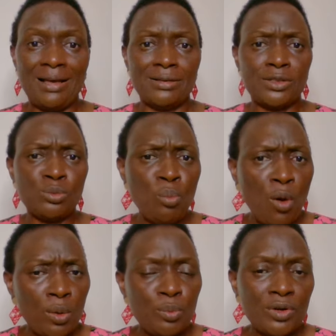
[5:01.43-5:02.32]

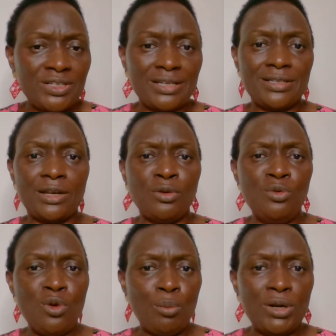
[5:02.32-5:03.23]
small projects that
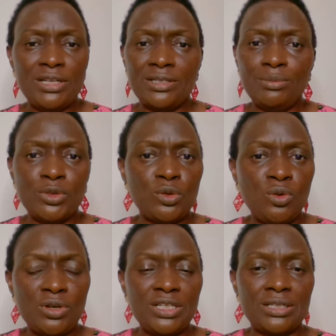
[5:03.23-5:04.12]
nobody seems to
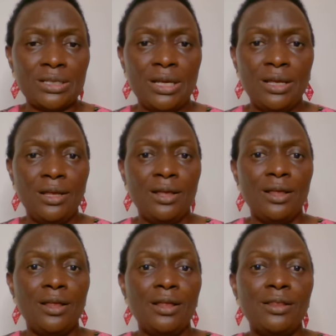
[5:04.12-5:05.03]
notice,
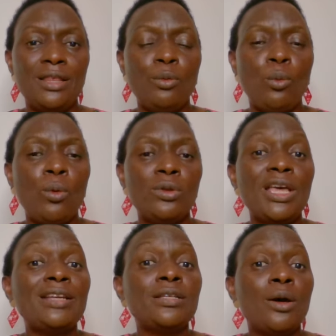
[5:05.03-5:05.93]

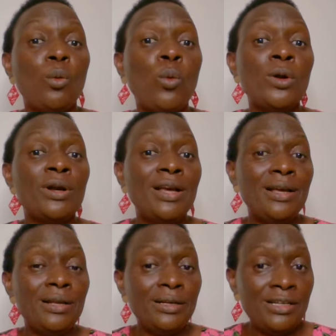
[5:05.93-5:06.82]
that will
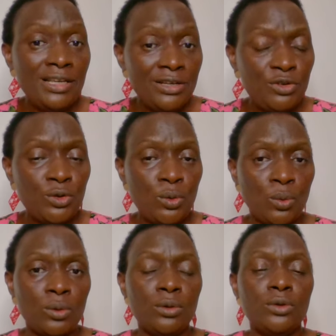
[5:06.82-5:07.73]
lead
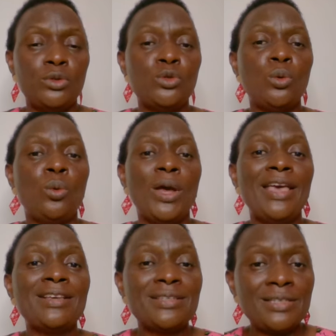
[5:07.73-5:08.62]
you to
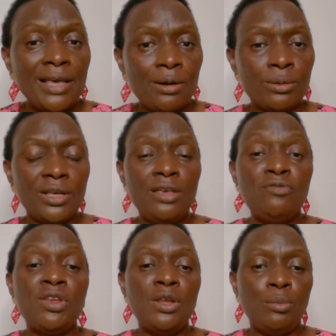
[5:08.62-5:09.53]
excel
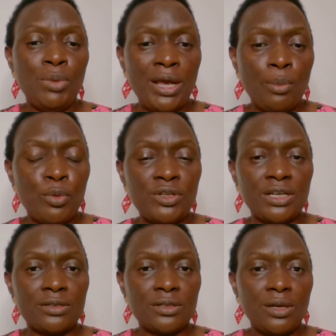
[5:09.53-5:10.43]
even in bigger
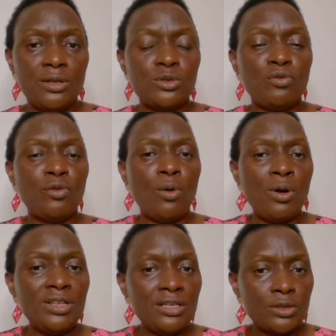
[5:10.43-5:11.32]
projects. So for
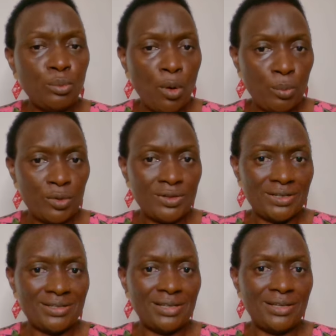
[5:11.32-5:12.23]
all these small
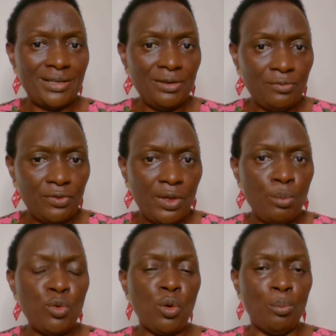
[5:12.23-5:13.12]
projects, give
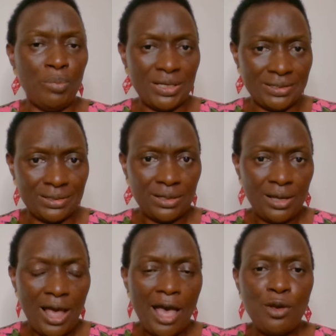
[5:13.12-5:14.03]
them your best.
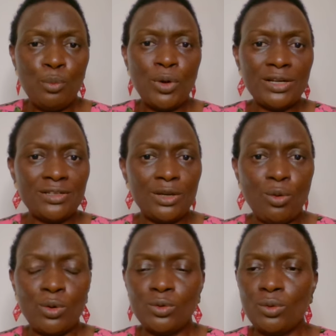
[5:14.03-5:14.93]
Are you practicing
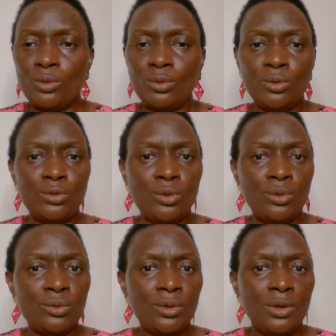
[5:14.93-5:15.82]

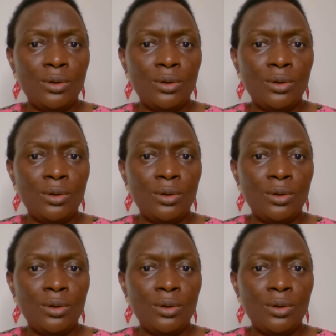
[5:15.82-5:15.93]
on